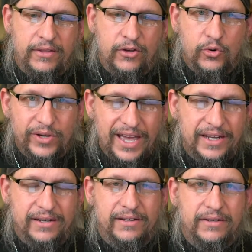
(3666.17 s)
the
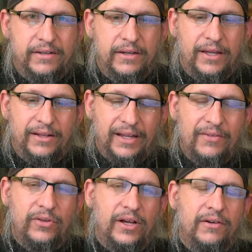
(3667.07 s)
created, on the
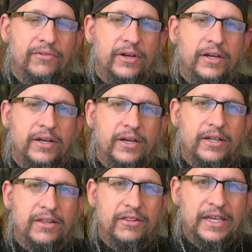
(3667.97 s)
level of
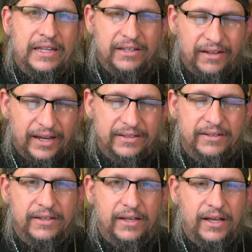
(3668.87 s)
the intellect,
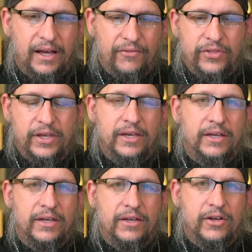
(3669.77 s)
of the
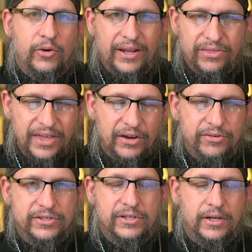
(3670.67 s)
great
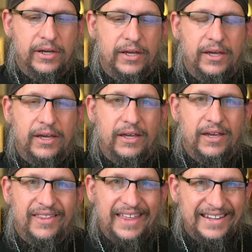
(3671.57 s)
thinkers,
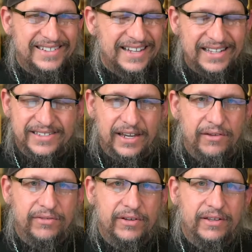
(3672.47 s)
that does not save.
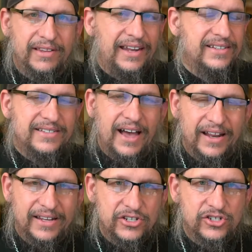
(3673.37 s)
That does
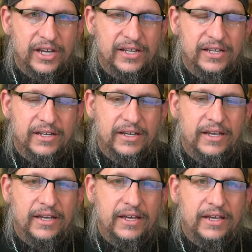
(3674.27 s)
not initiate
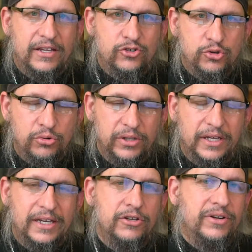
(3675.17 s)

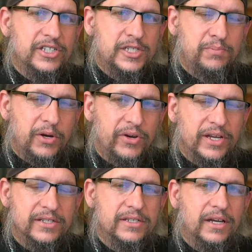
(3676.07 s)
truly into an
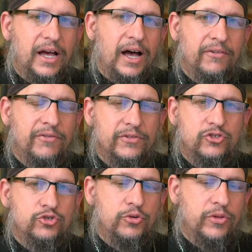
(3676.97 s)
experience of
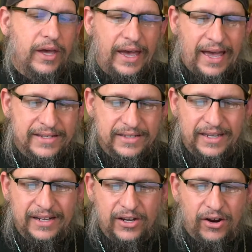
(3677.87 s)
truth as
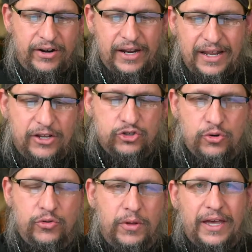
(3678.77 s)
incarnate,
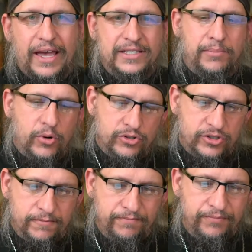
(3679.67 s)
truth as the
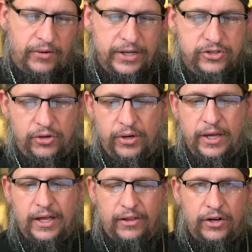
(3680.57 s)
person. All right, so
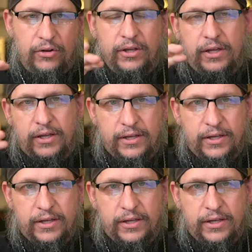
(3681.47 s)
a little